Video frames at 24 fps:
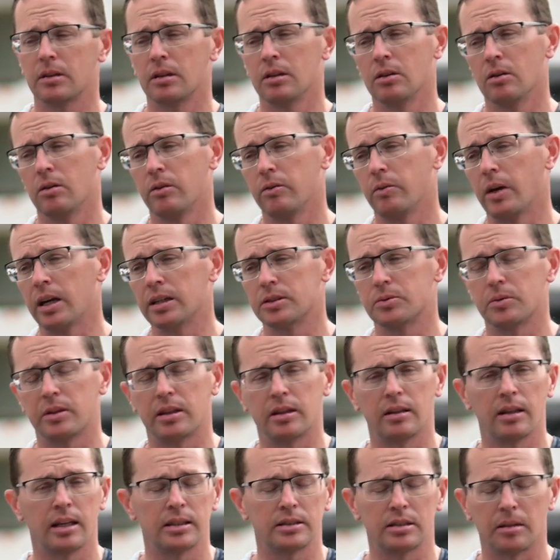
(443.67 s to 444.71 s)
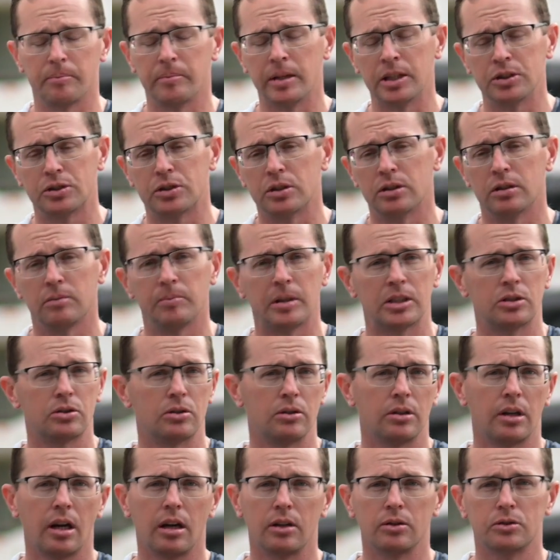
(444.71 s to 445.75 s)
You know, as, with, as I mentioned, make
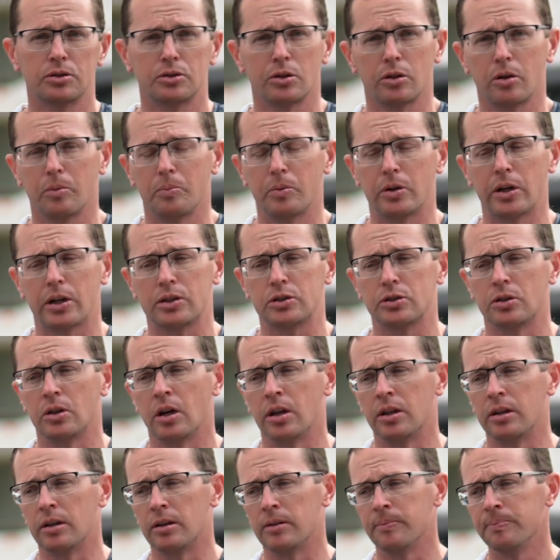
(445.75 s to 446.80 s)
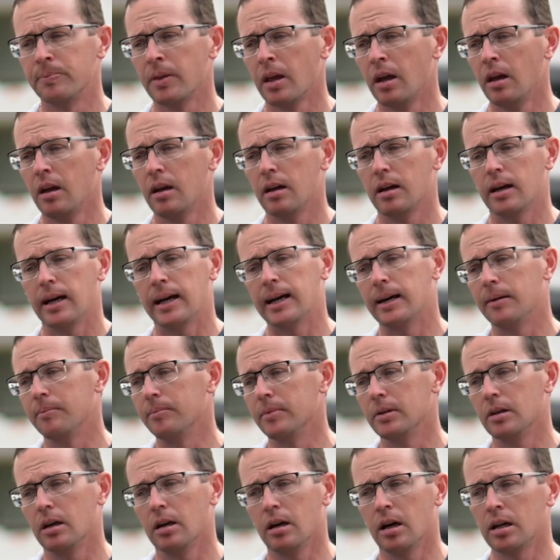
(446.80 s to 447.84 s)
sure you got your circuit protection on there. Um,
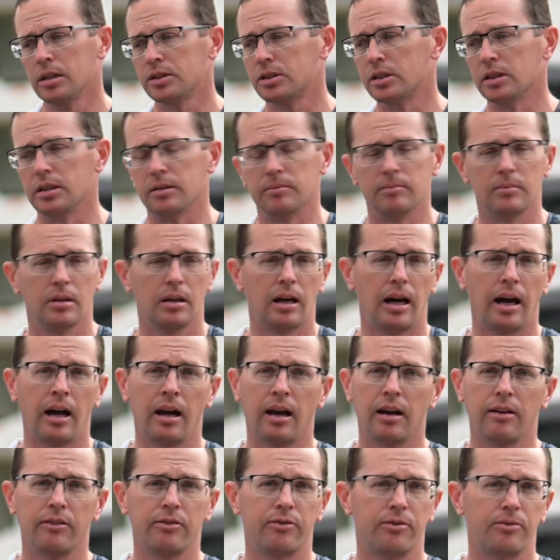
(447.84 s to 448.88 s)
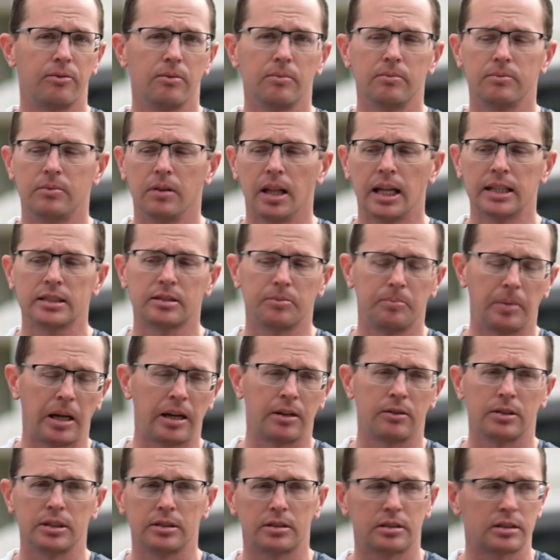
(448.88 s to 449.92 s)
honestly, I have lots of
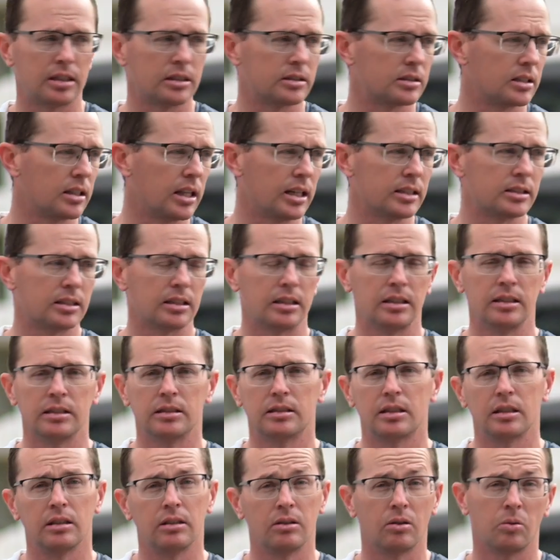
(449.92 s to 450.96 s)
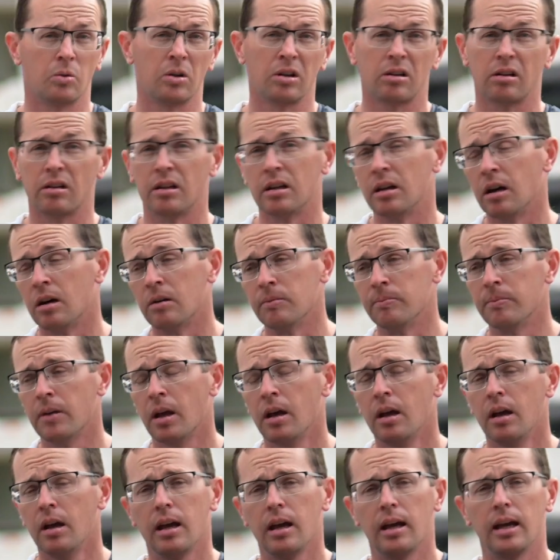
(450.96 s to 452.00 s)
batteries, tested lots of these. They either work or they don't.
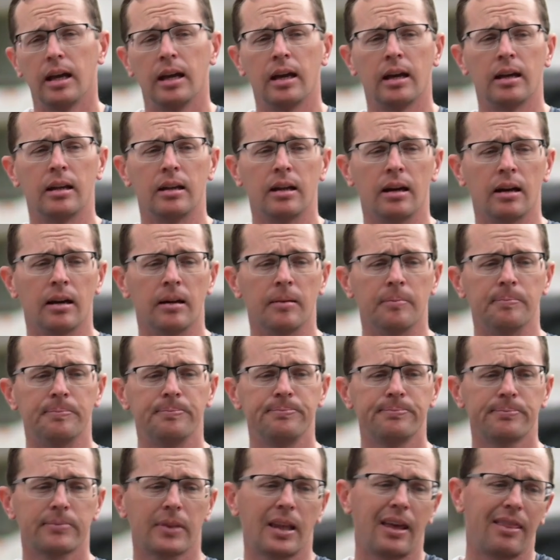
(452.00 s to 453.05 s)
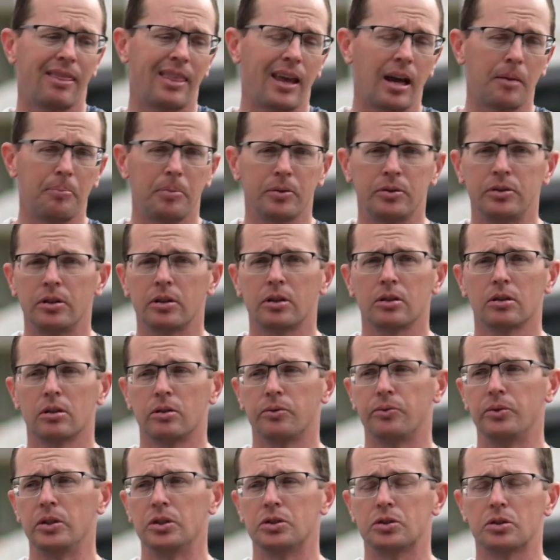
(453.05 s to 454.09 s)
And um, that particular
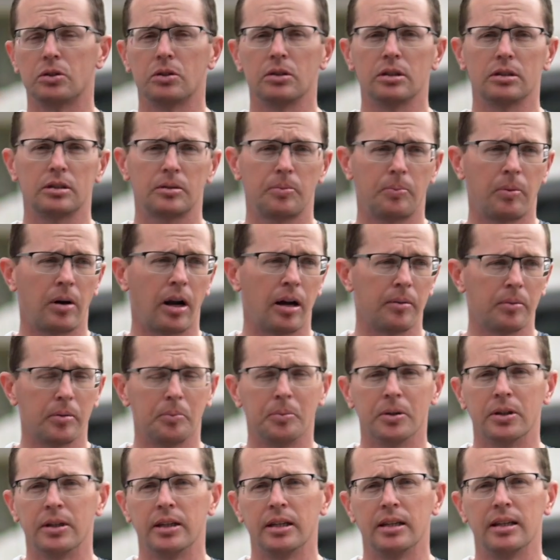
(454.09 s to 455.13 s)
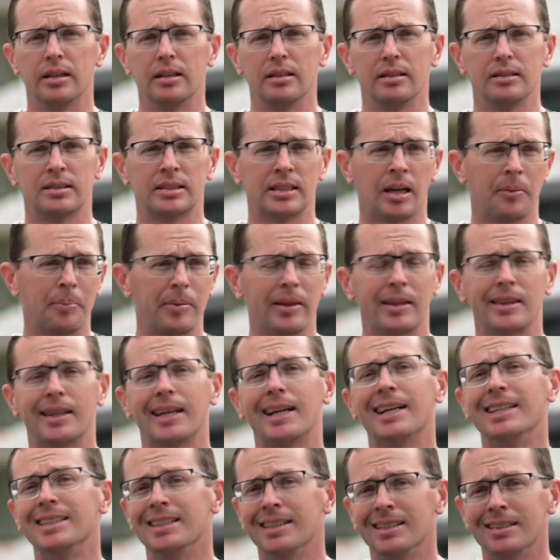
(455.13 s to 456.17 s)
feature, it's probably something
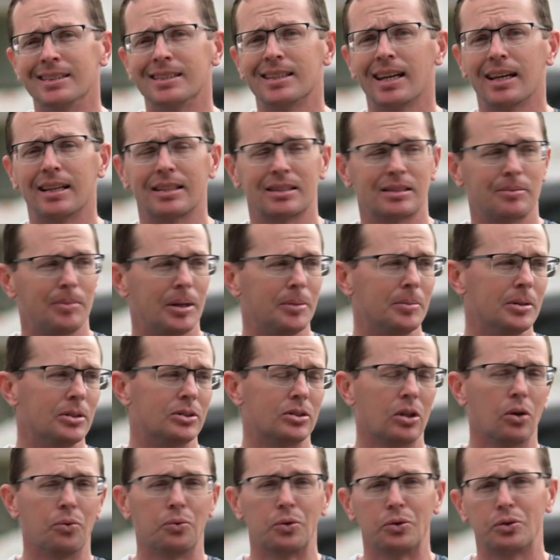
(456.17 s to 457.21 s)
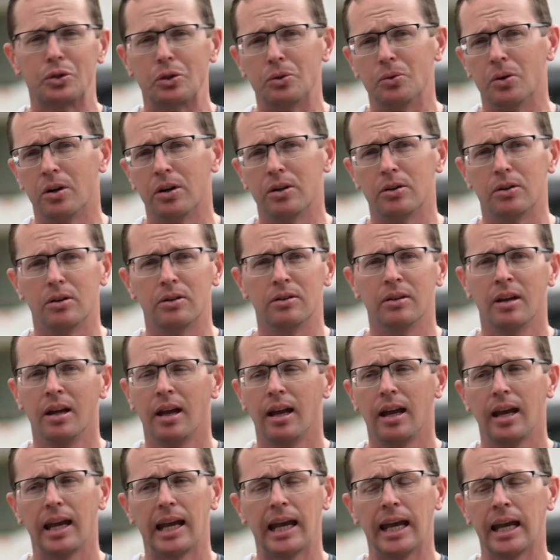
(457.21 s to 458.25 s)
that I didn't test. Maybe it's over 200
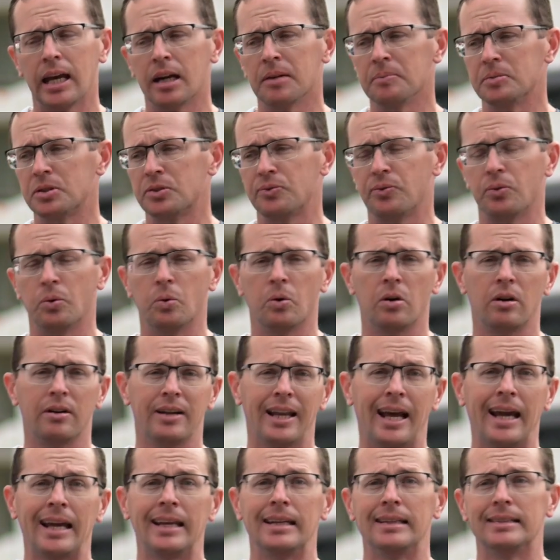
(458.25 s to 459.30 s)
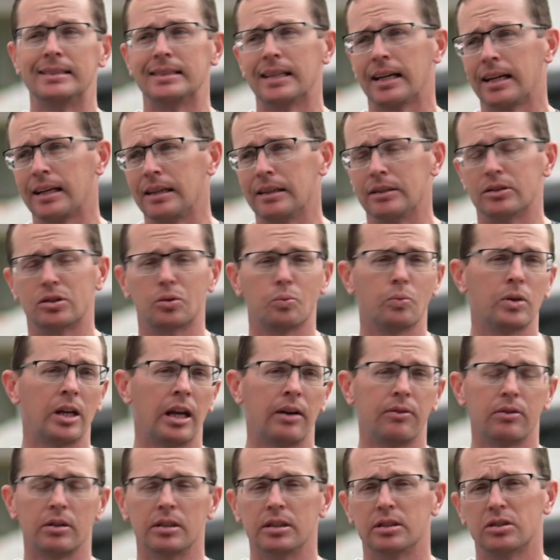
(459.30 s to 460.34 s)
amps for 90 seconds,
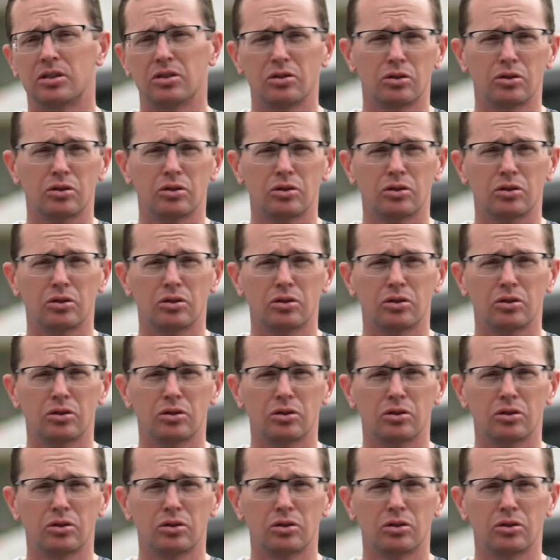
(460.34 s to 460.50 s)
whatever it is.